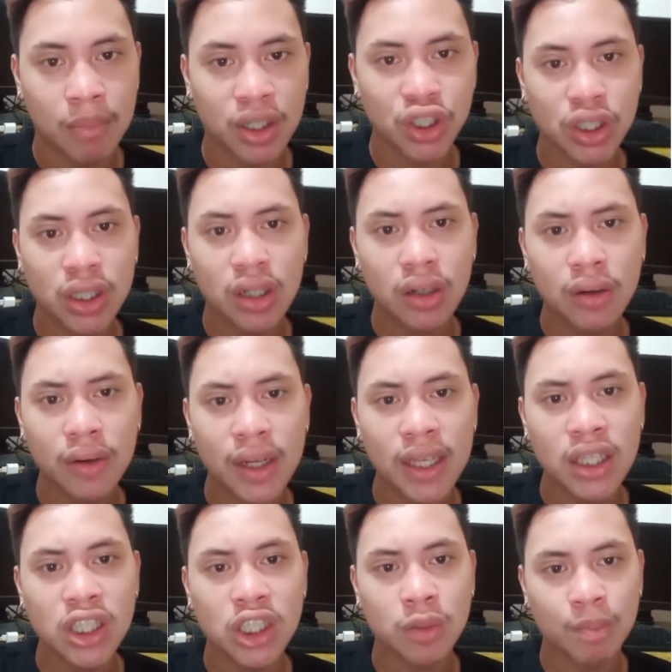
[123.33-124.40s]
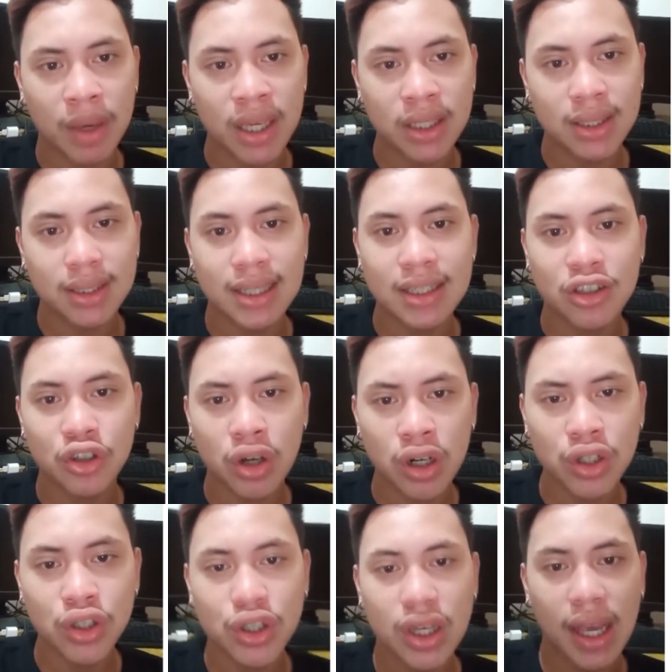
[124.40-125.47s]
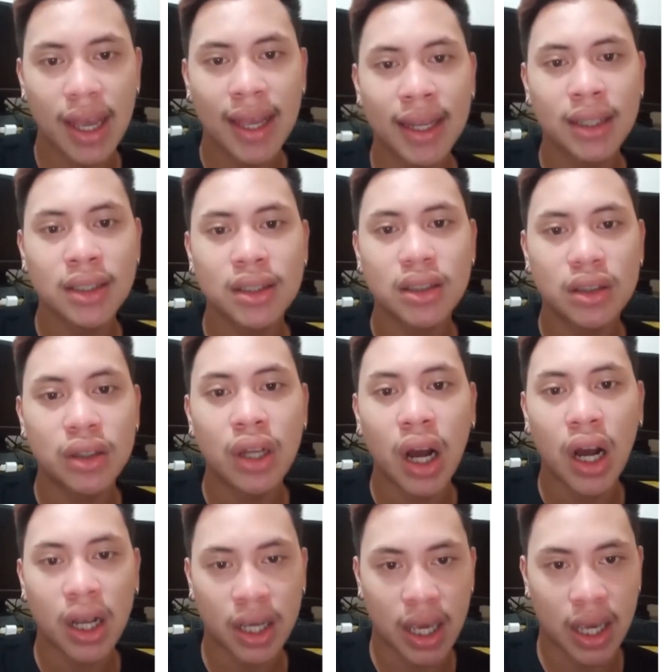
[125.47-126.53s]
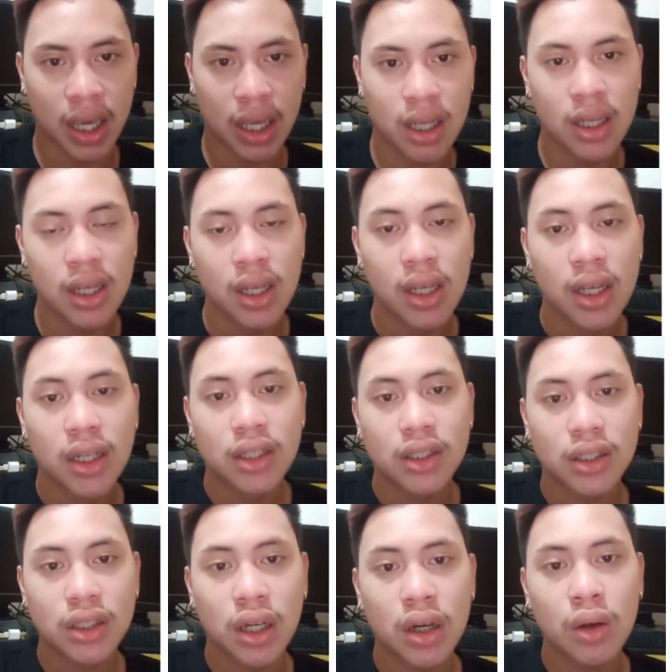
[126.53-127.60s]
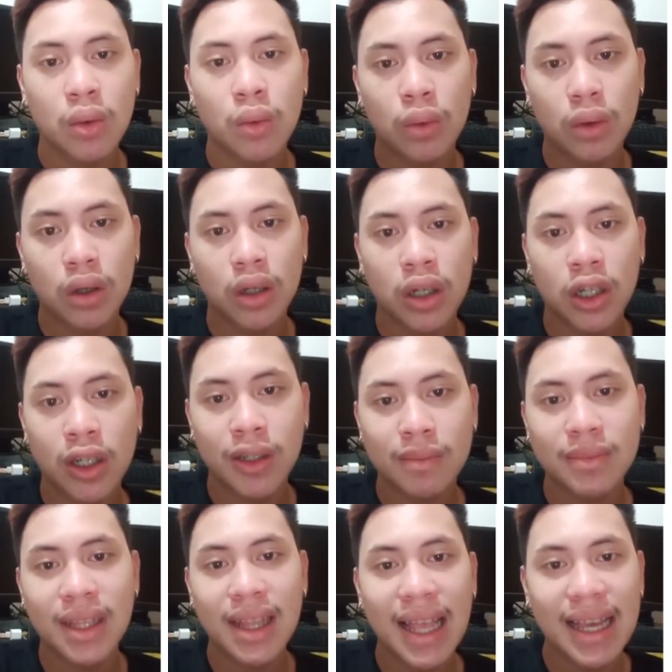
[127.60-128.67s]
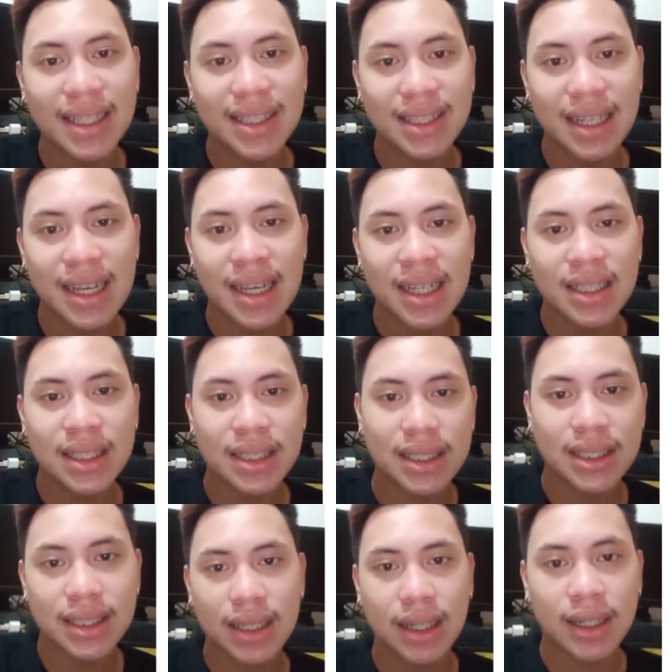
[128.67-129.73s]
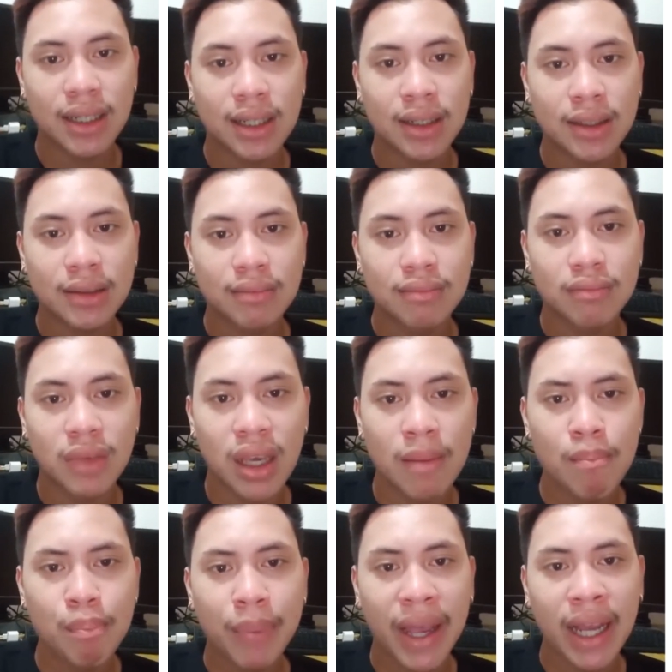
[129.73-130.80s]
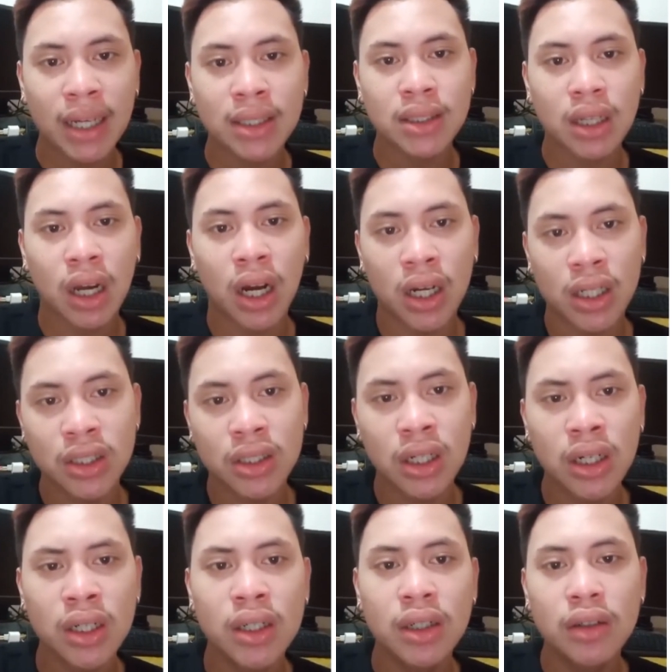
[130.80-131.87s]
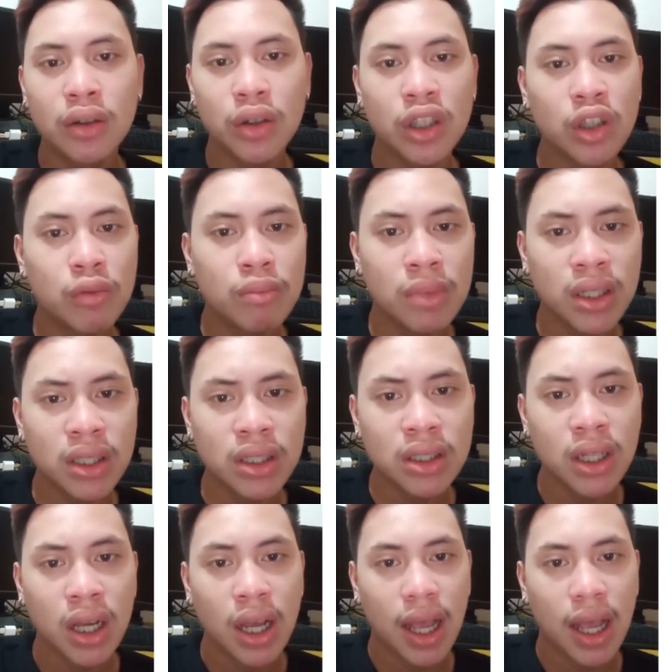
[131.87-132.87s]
machinery space discharge, and docking. So the last is impact hazard to human,